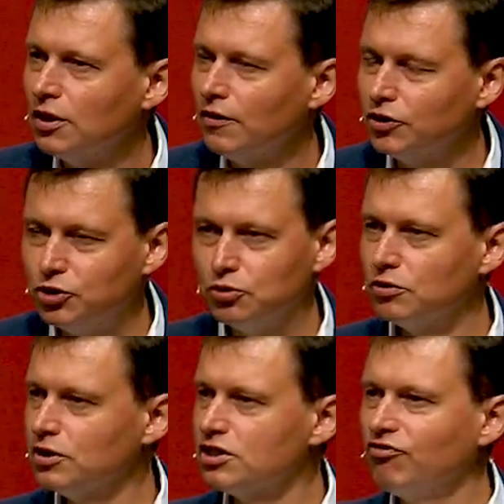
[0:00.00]
that
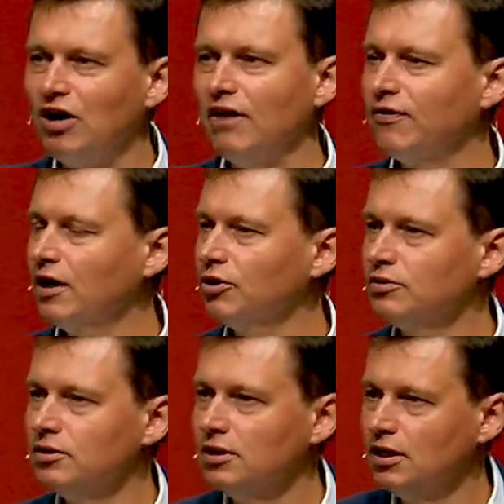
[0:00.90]
during these
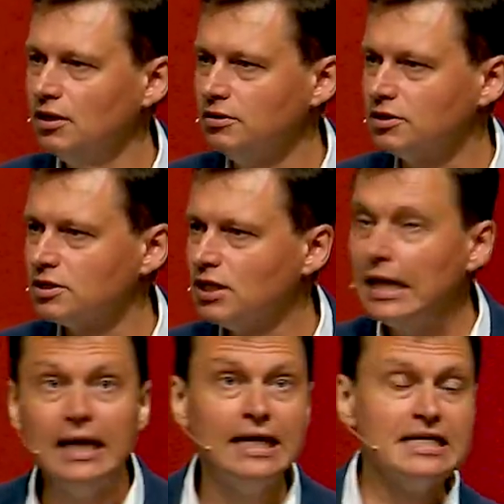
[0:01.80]
500 days,
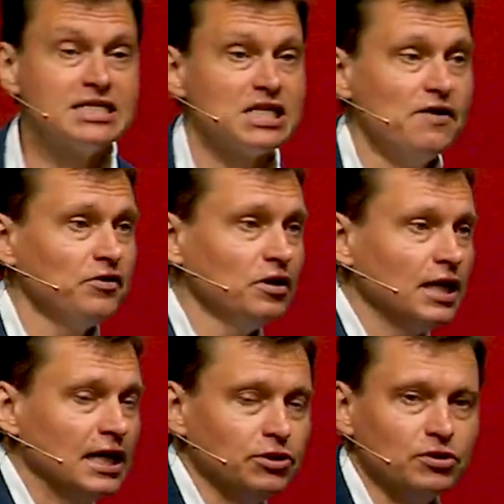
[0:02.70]
several
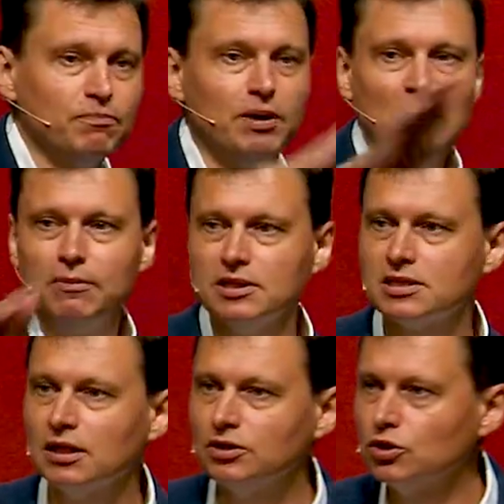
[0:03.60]
hundred Bible
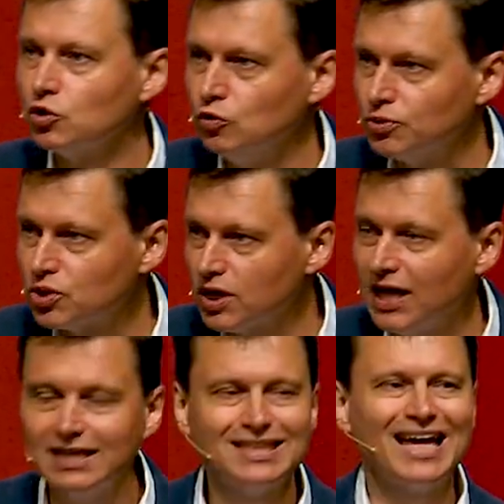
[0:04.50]
study groups
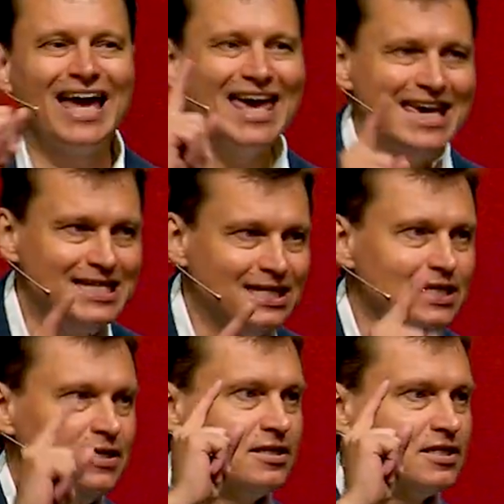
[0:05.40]
and
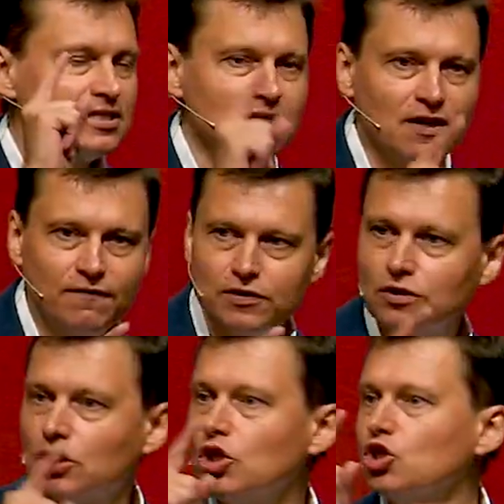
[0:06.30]

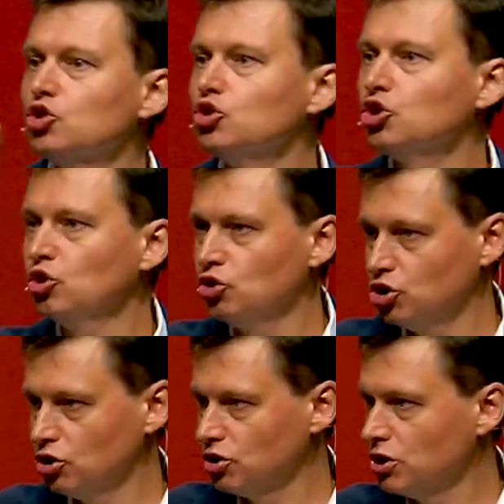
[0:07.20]
87
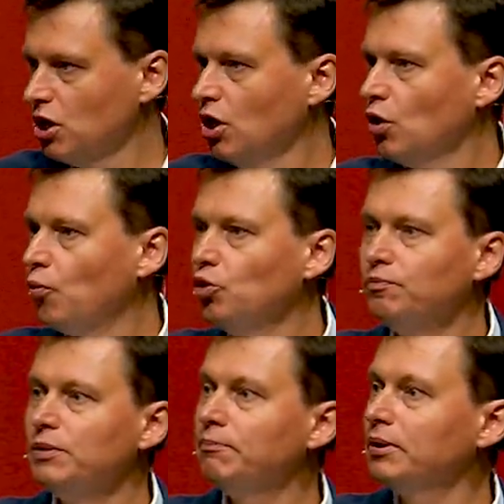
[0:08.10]
churches would
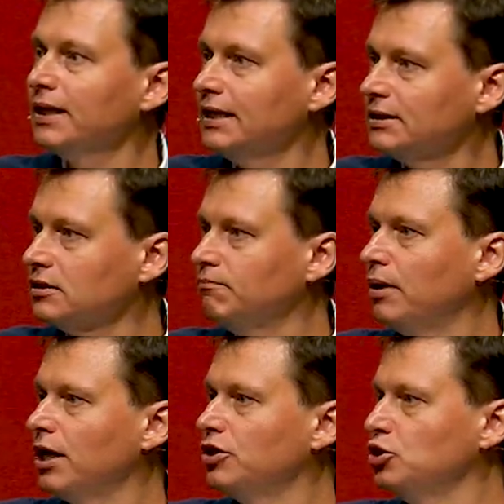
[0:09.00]
be planted
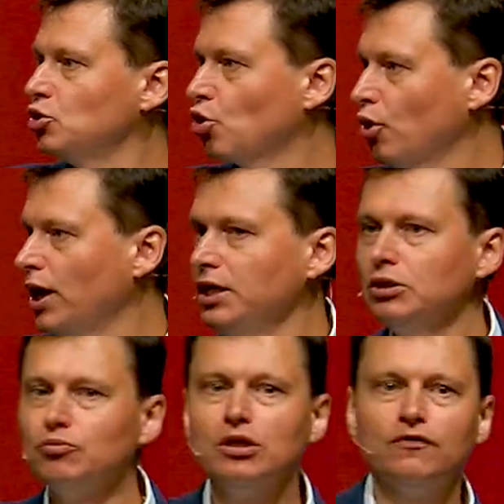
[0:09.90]
by the
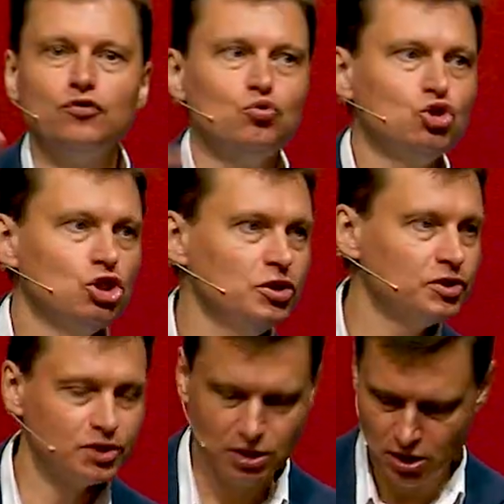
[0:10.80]
Ukrainian
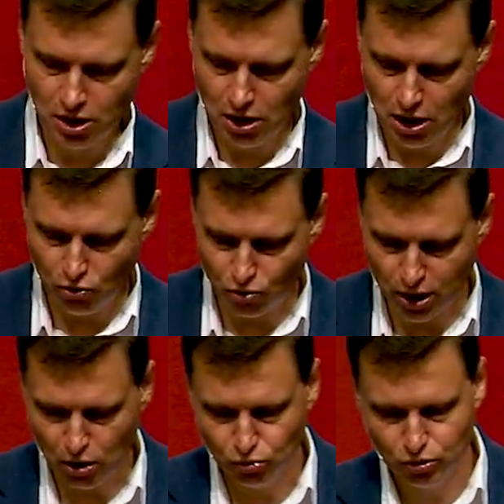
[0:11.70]
refugees
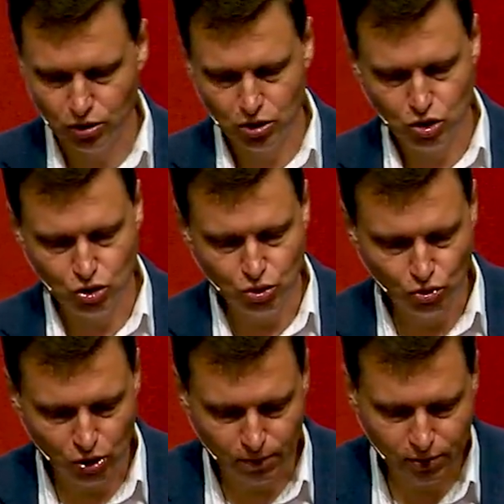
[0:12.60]
around
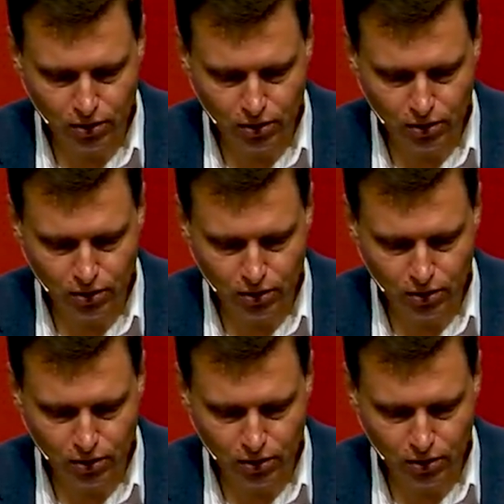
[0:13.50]
Europe.